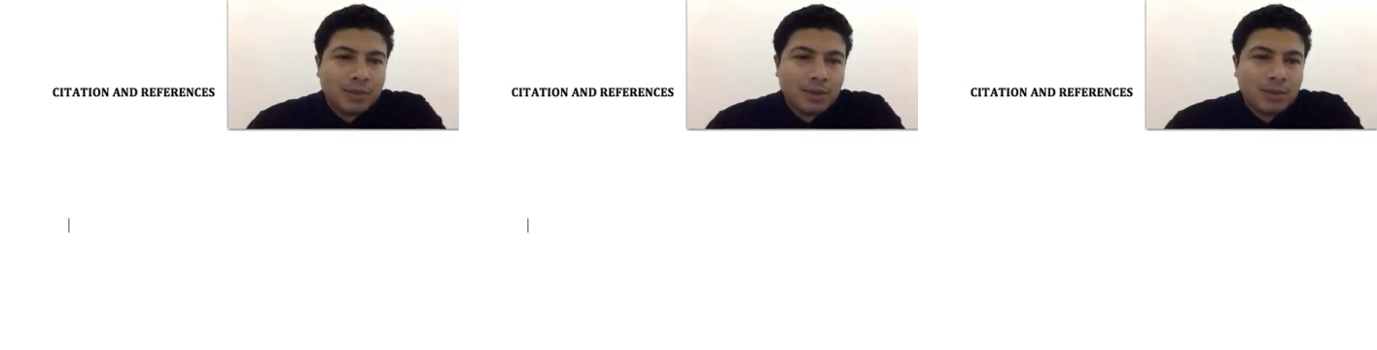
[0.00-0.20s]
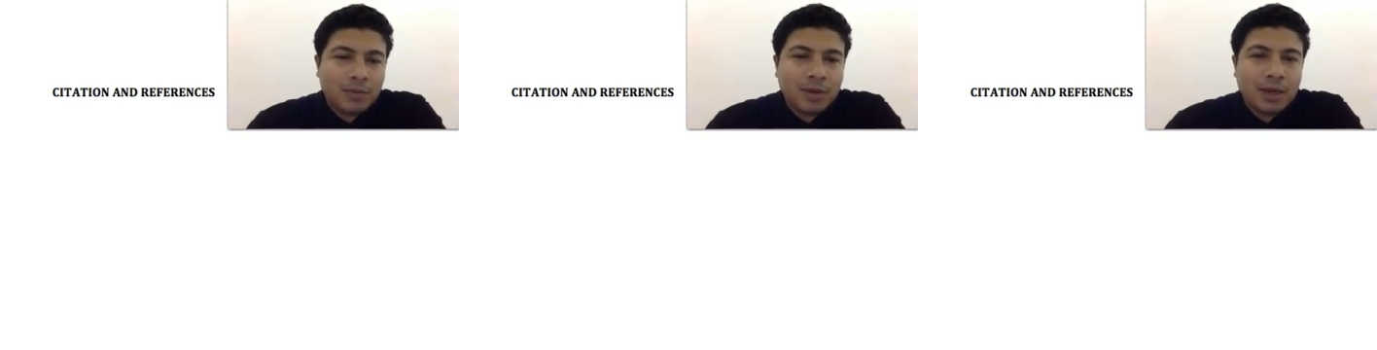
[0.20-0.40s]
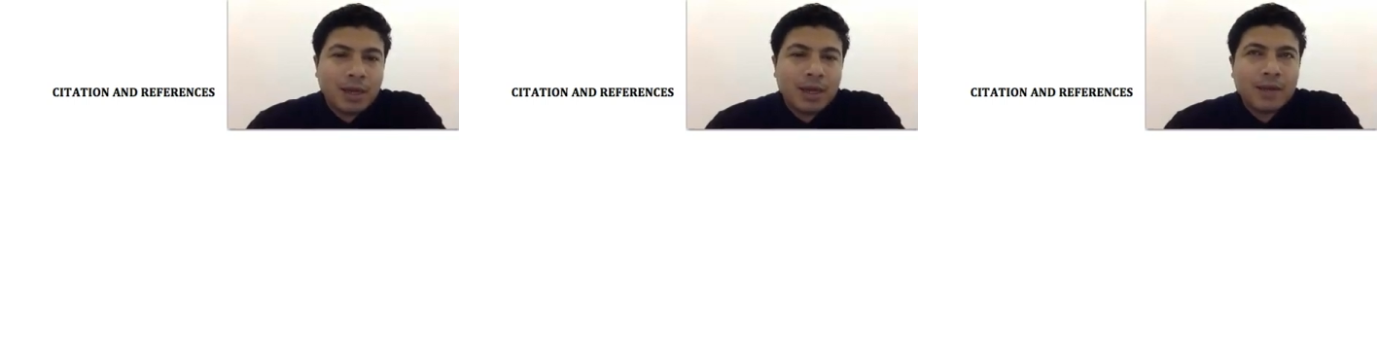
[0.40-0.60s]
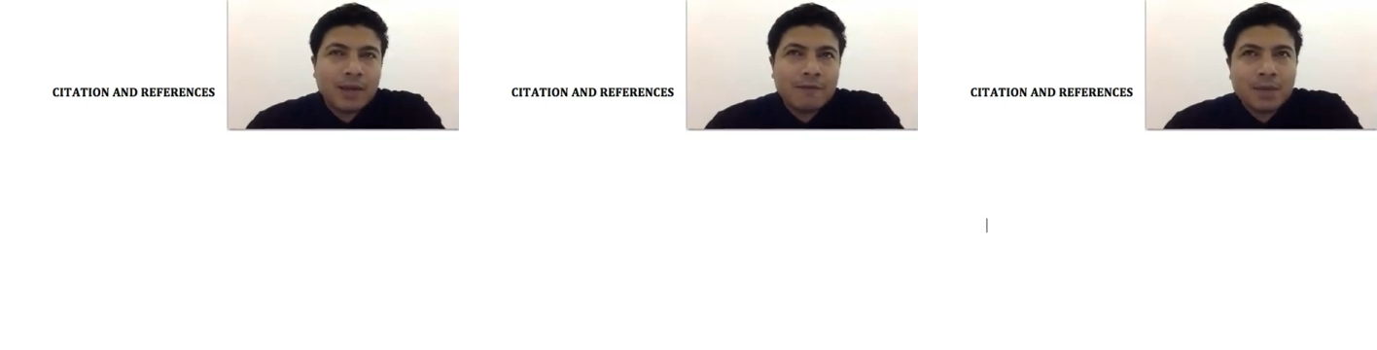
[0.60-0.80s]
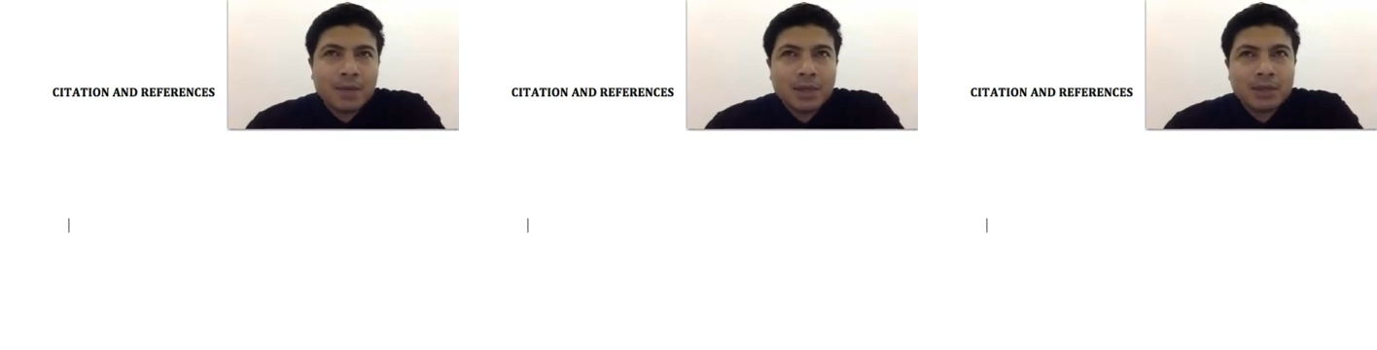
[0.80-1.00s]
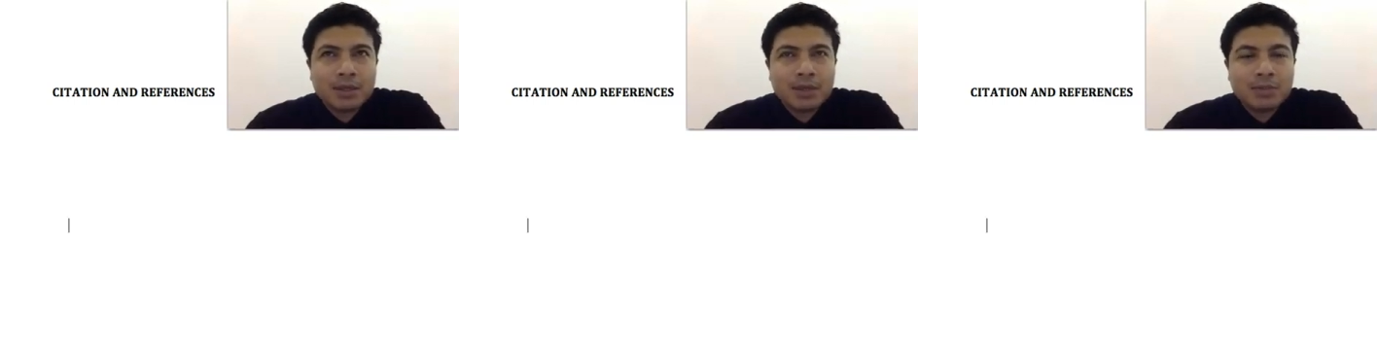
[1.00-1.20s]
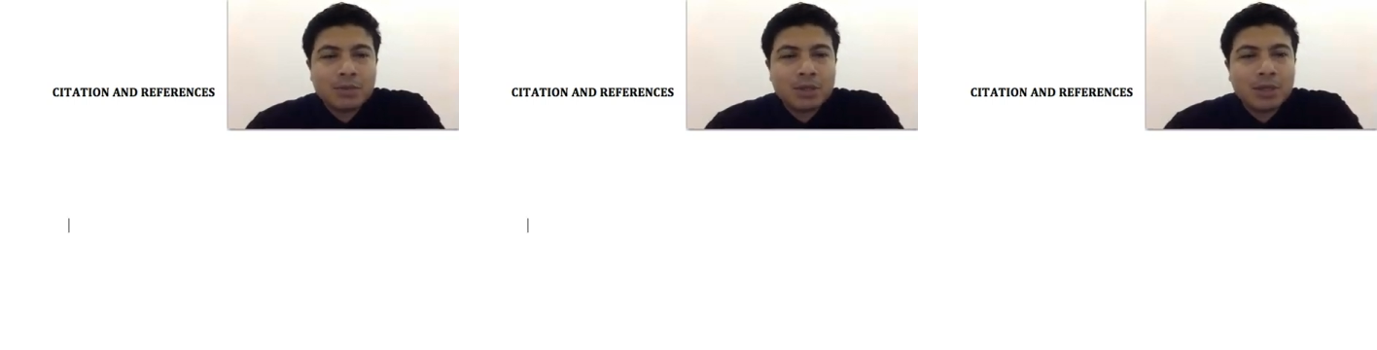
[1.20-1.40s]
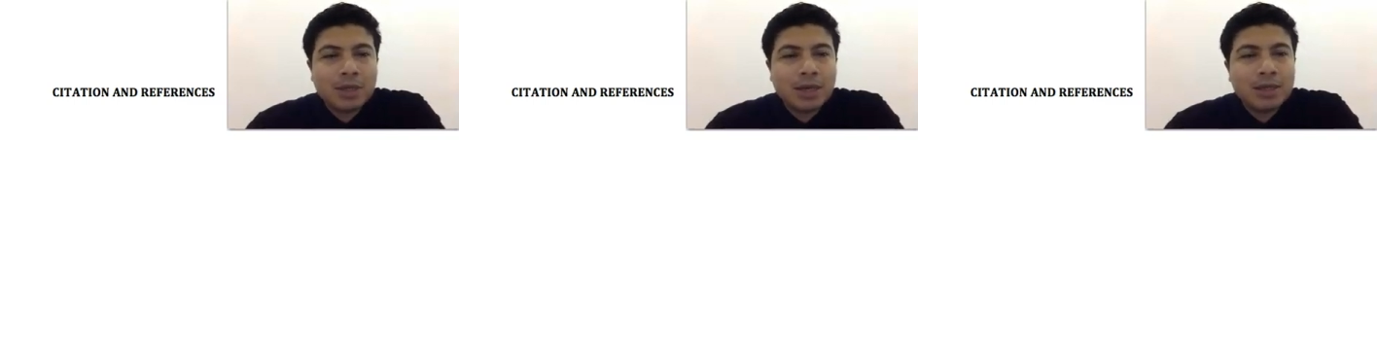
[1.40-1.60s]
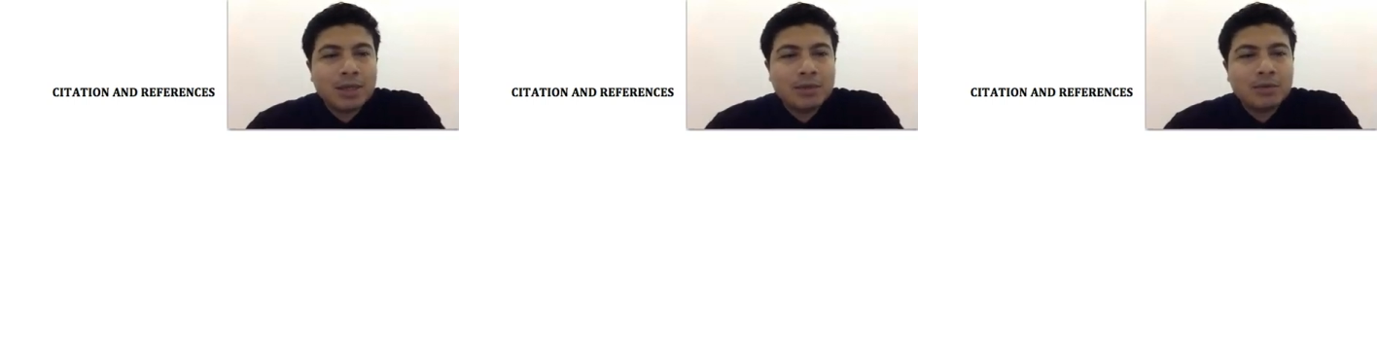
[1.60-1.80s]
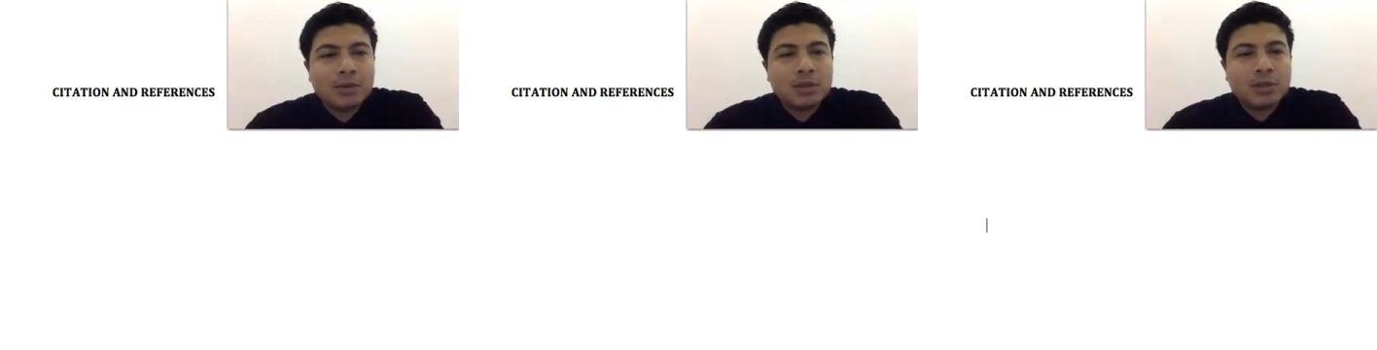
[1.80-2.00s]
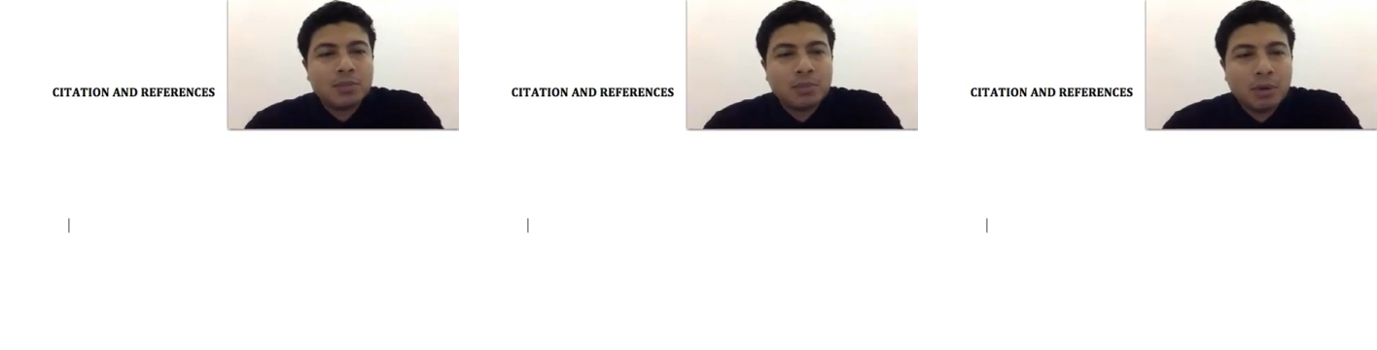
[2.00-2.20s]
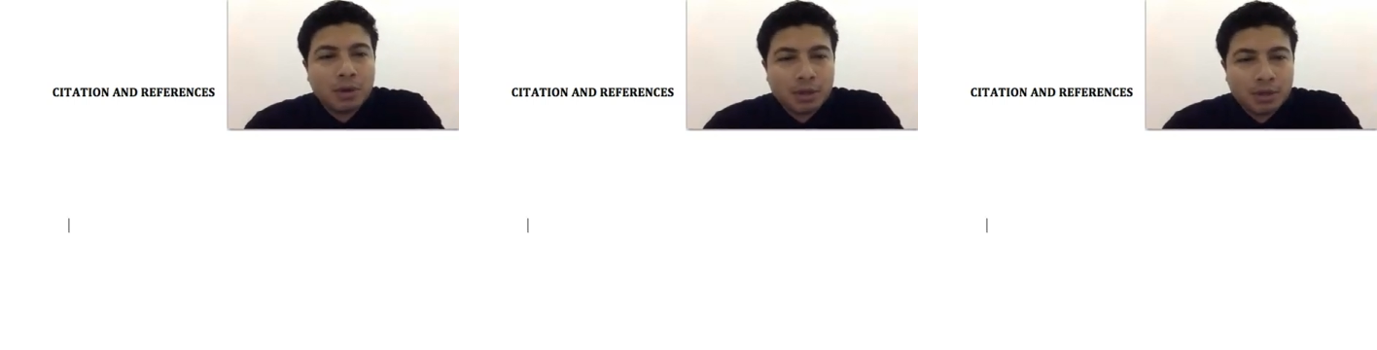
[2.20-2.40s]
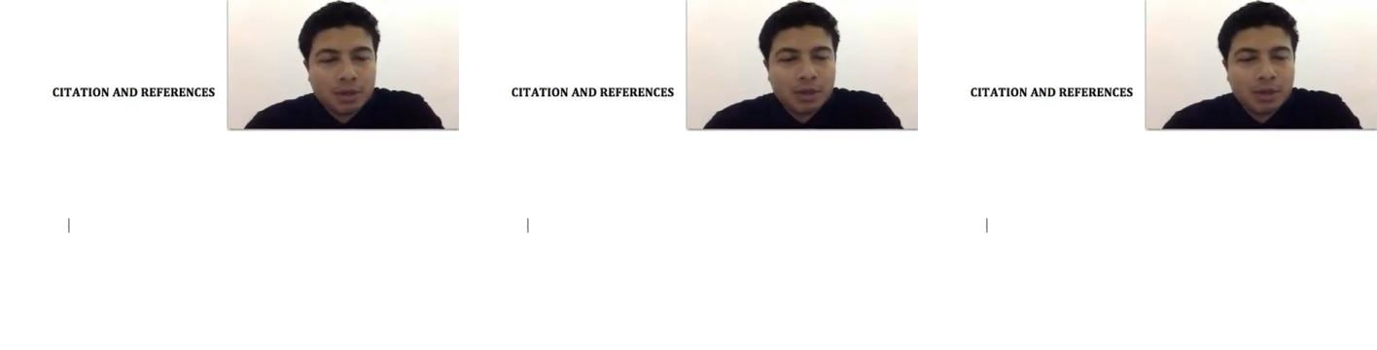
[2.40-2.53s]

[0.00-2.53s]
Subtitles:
When I have my assumption, I need to support